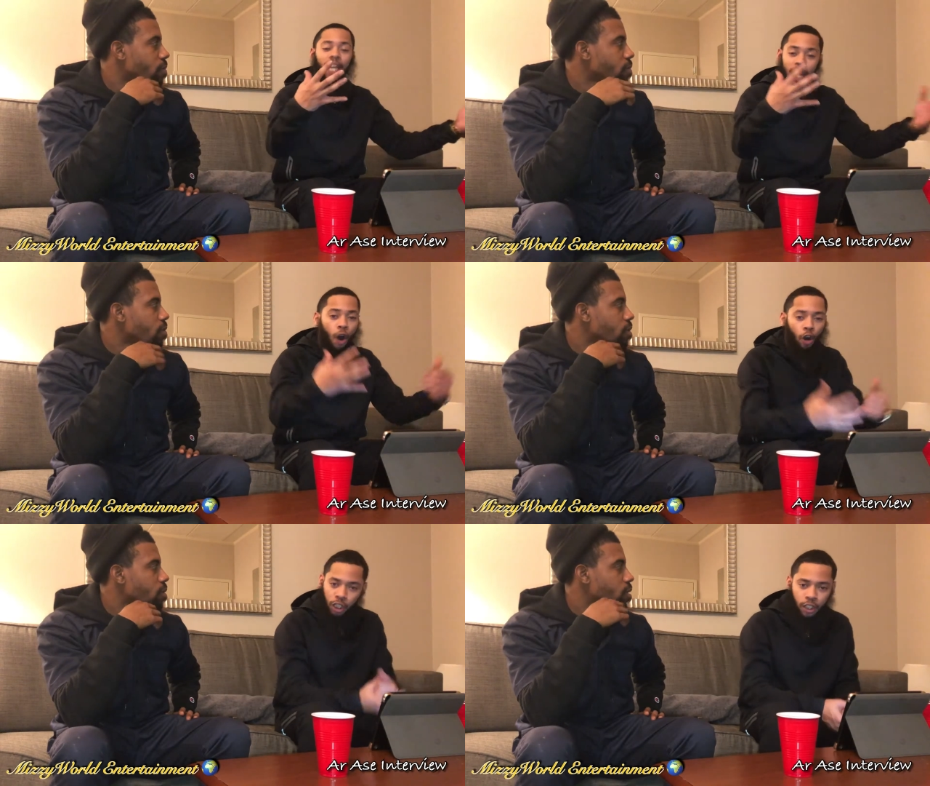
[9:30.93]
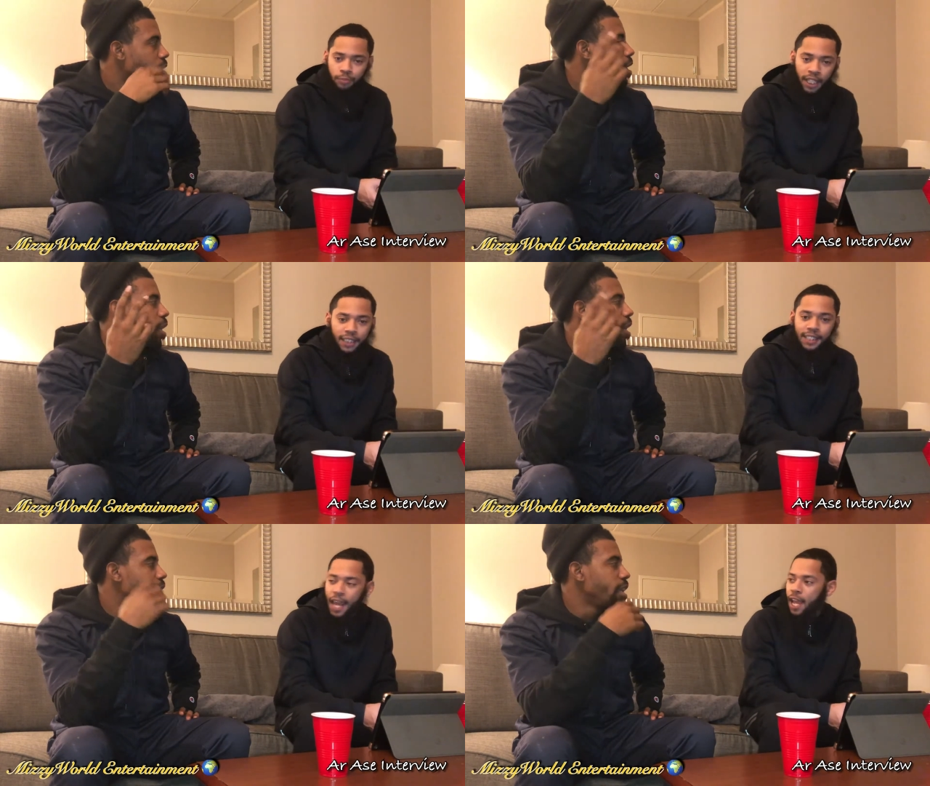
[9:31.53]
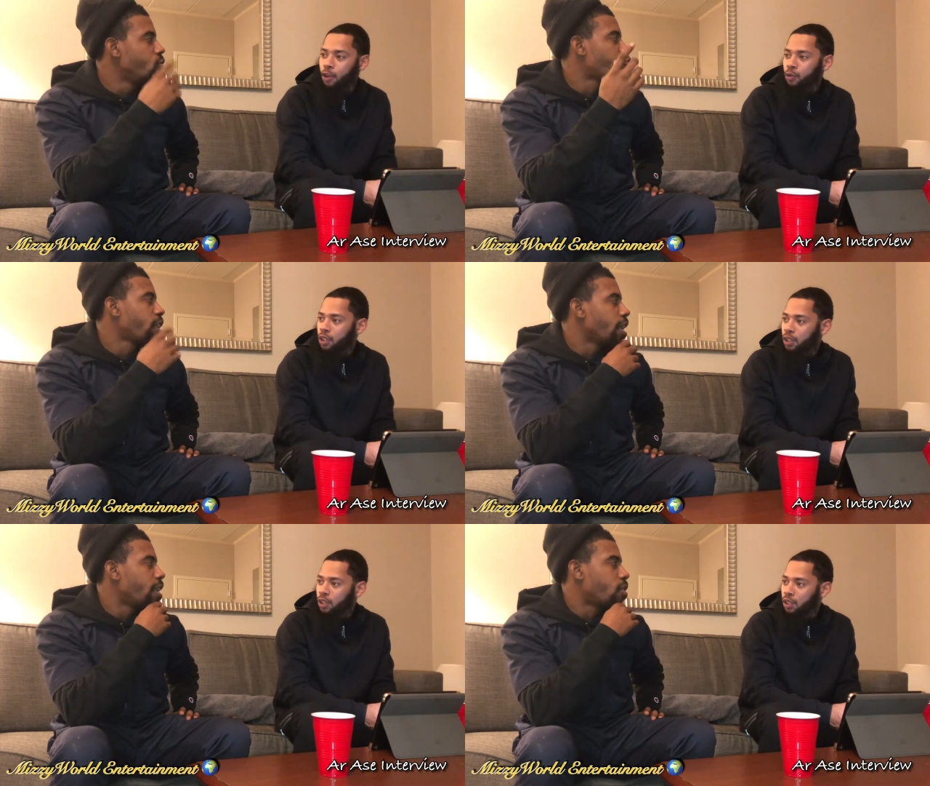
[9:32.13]
Speaker 1: Look at all of them look niggas now.
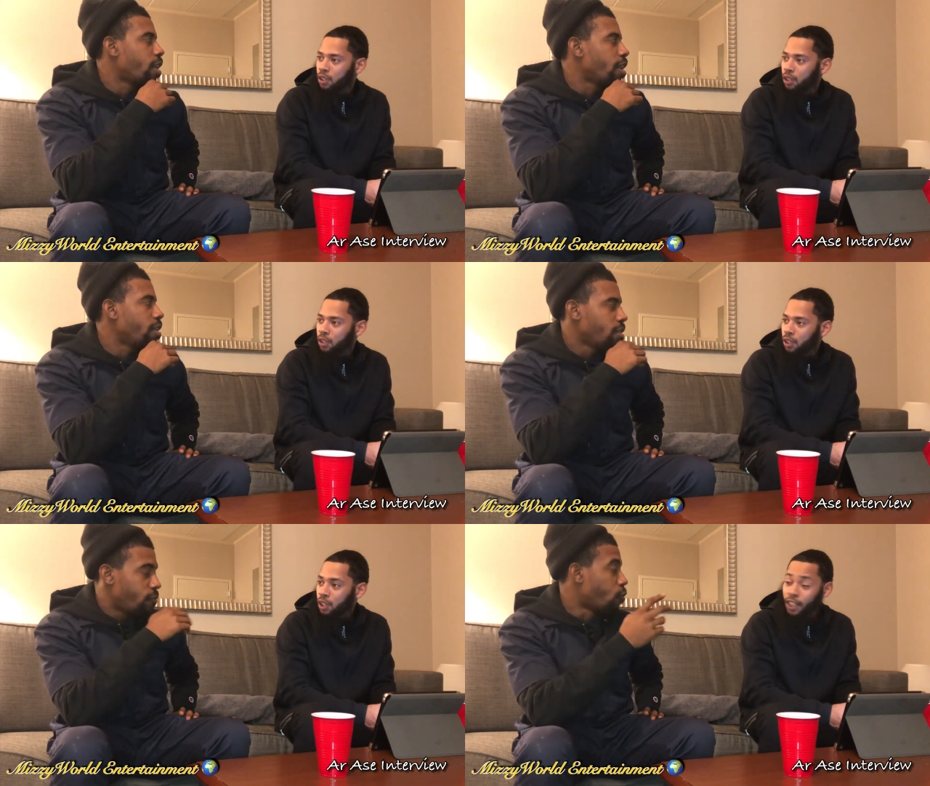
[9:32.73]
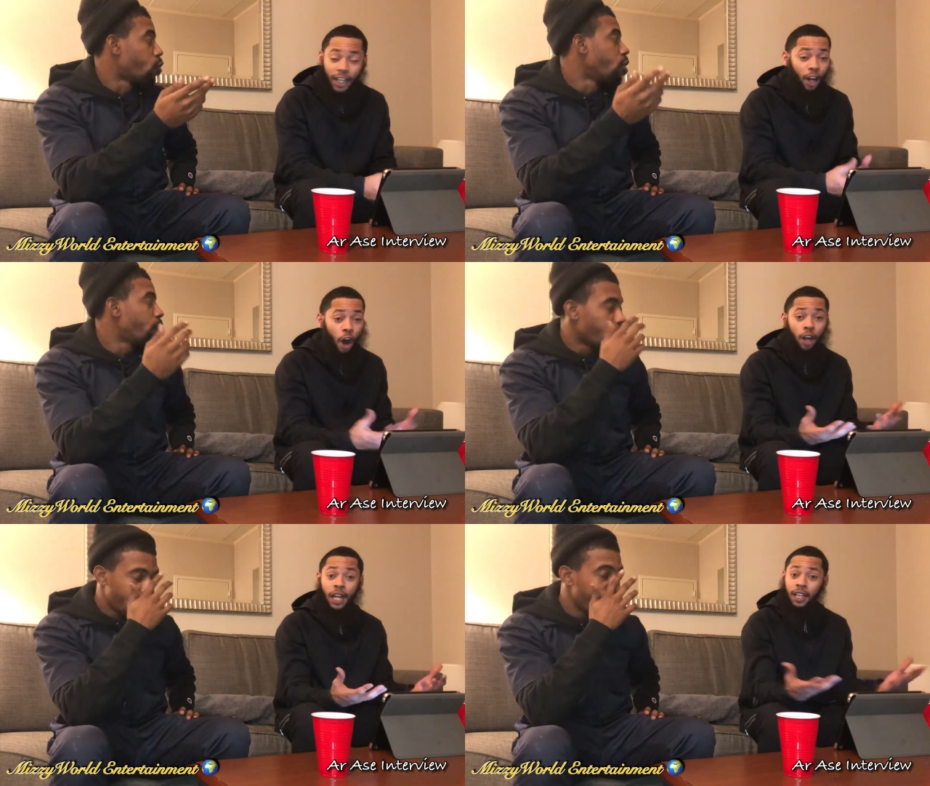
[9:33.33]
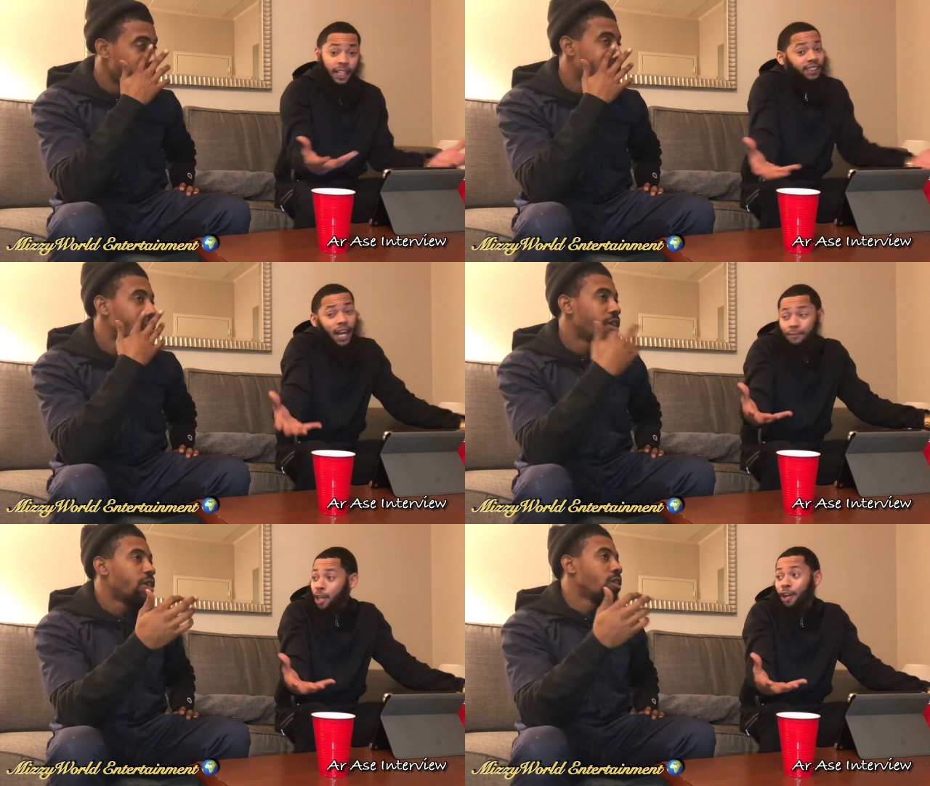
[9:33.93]
Speaker 2: Drake now, like
Speaker 1: for look real, at all, and look
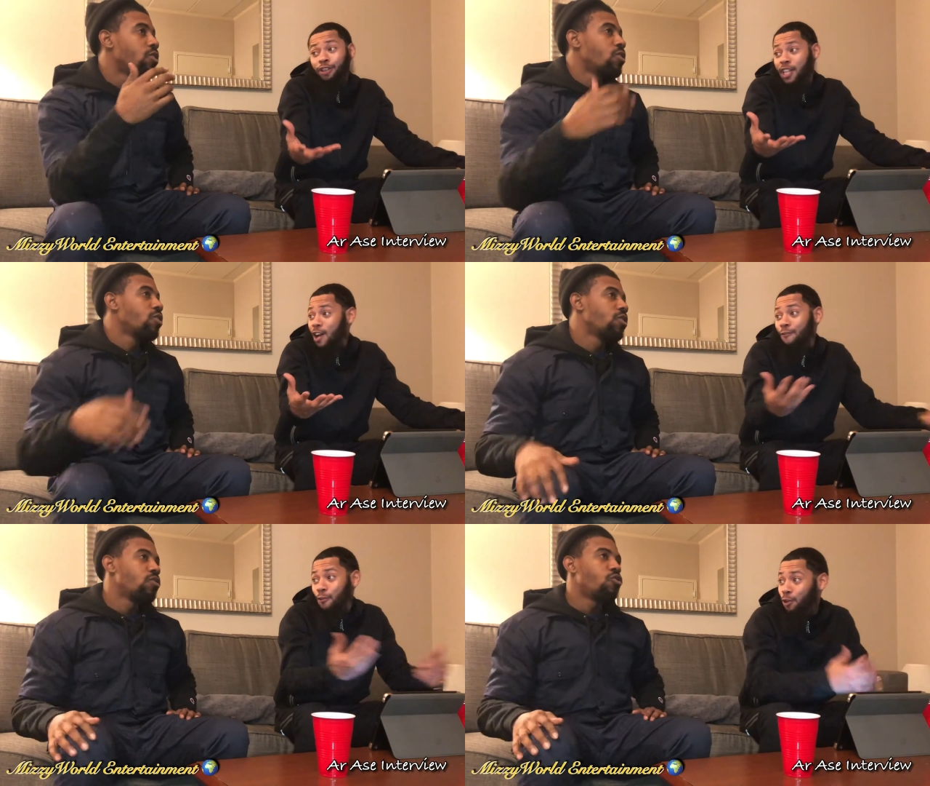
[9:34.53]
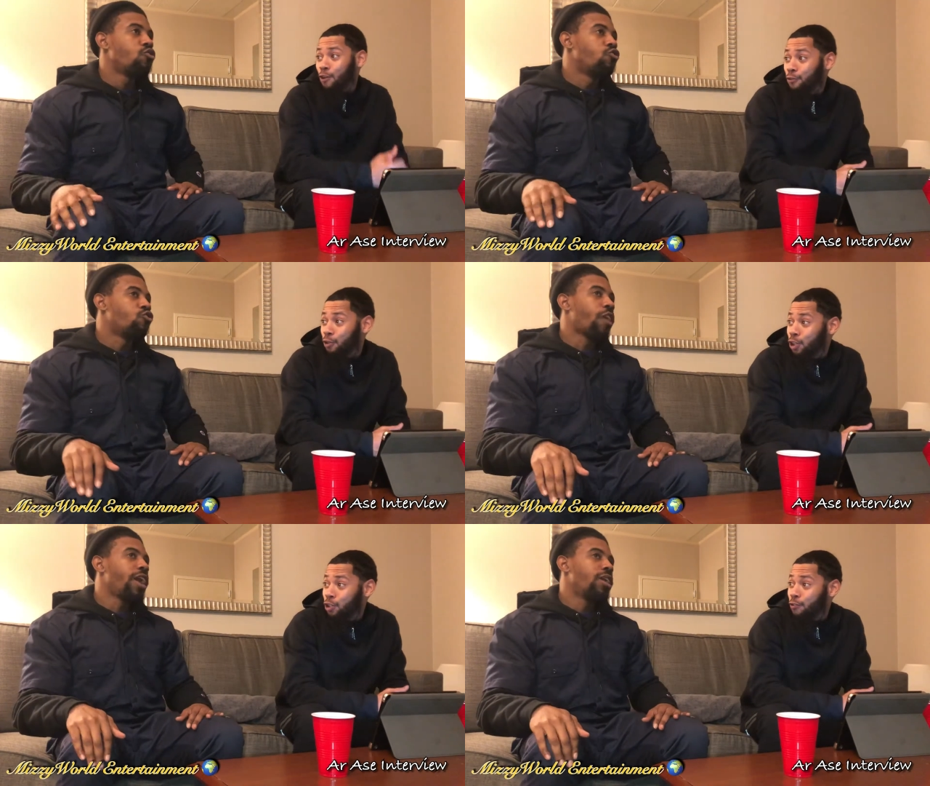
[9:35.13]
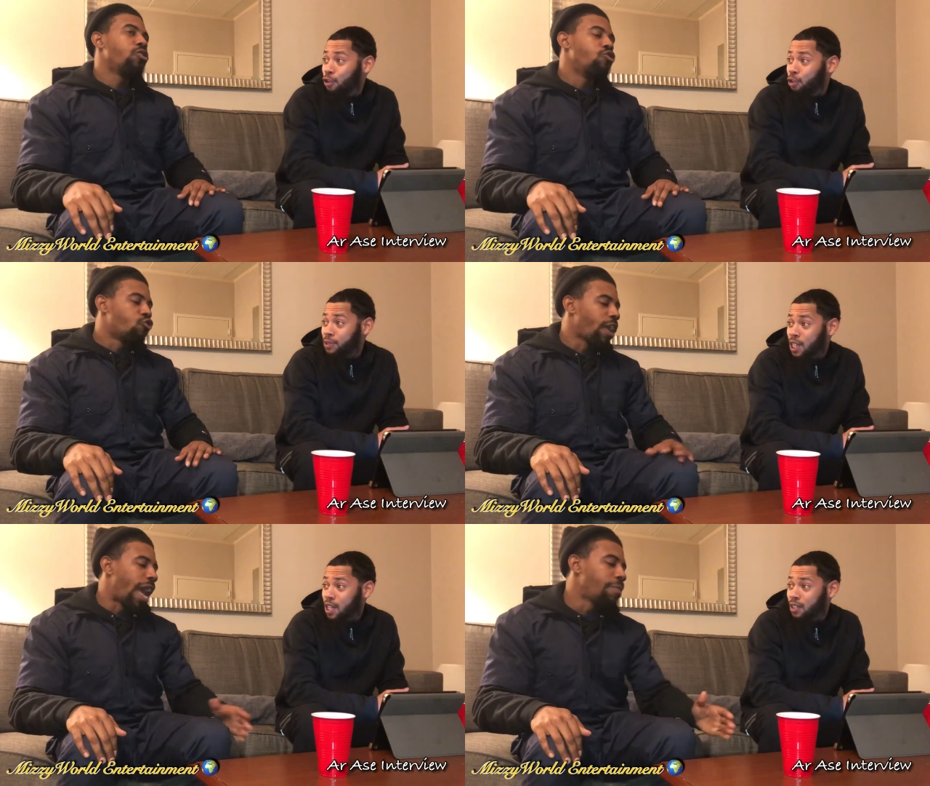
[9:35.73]
at Jae Millz now for real, for Drake, real. You feel what
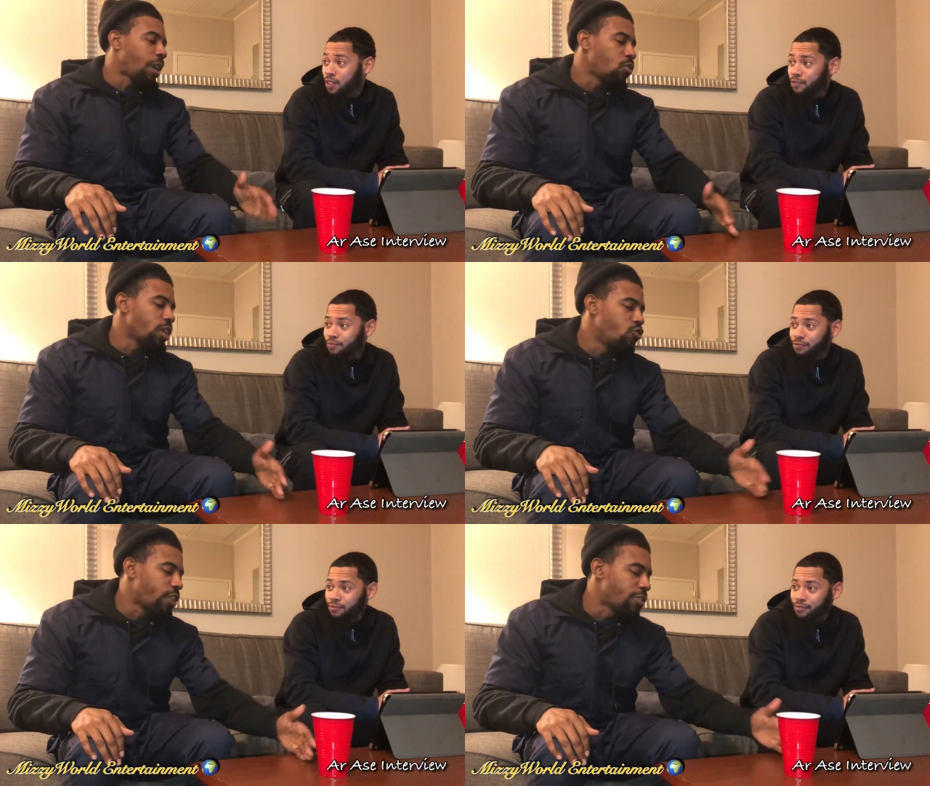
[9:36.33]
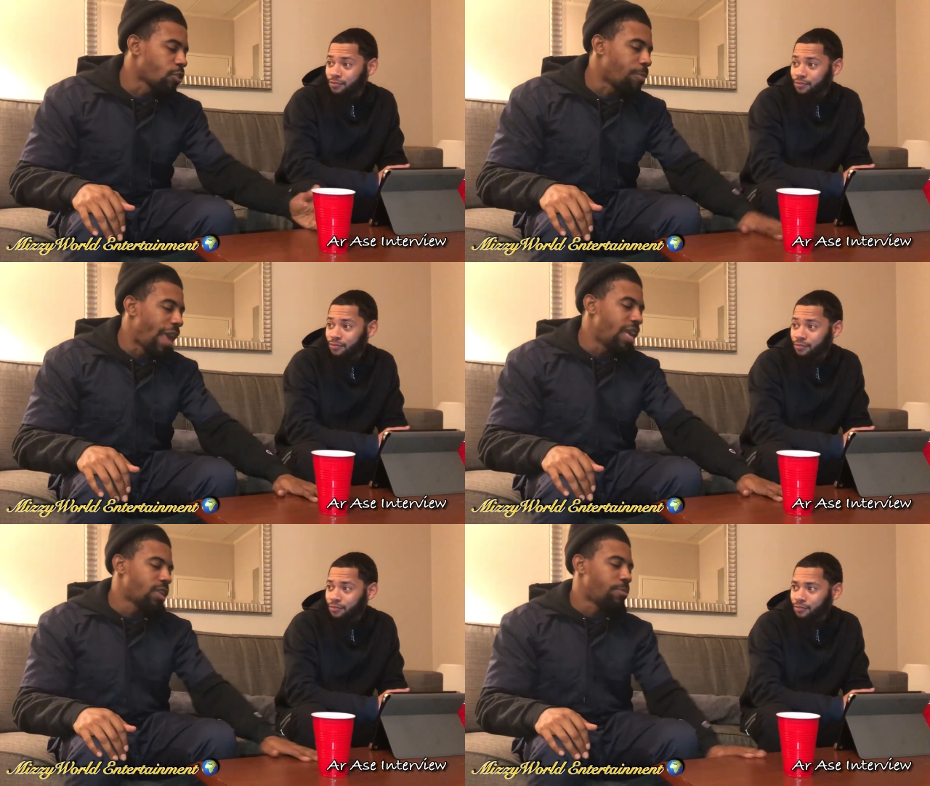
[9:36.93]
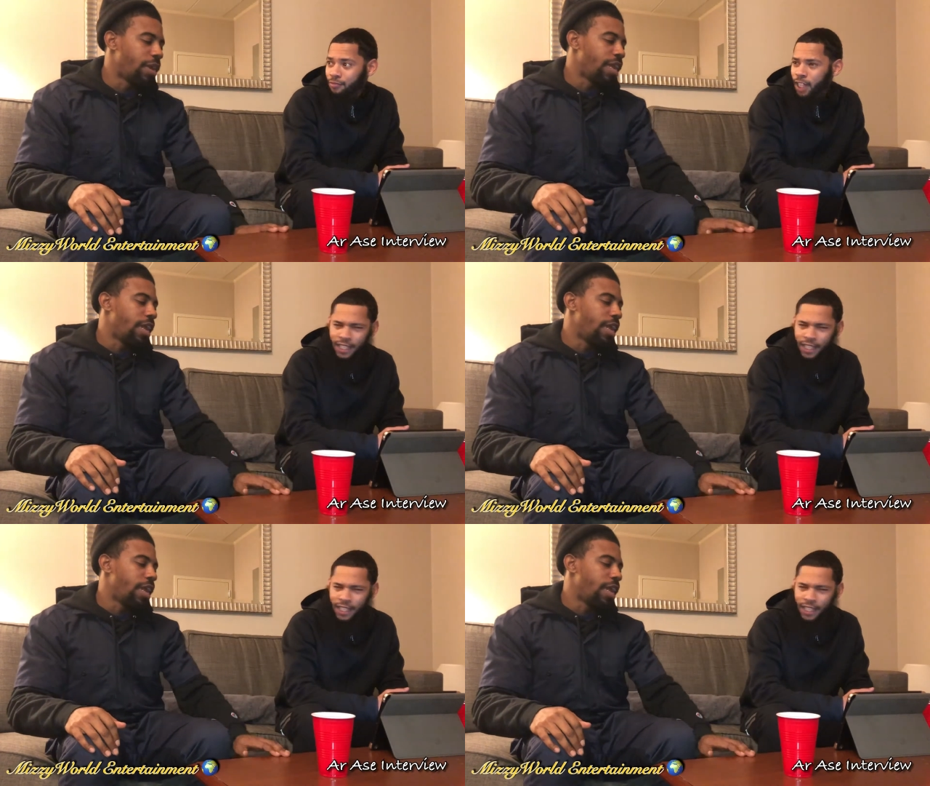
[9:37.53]
I'm Drake,
Speaker 2: saying? I'm not gonna say Drake surpassed him, but he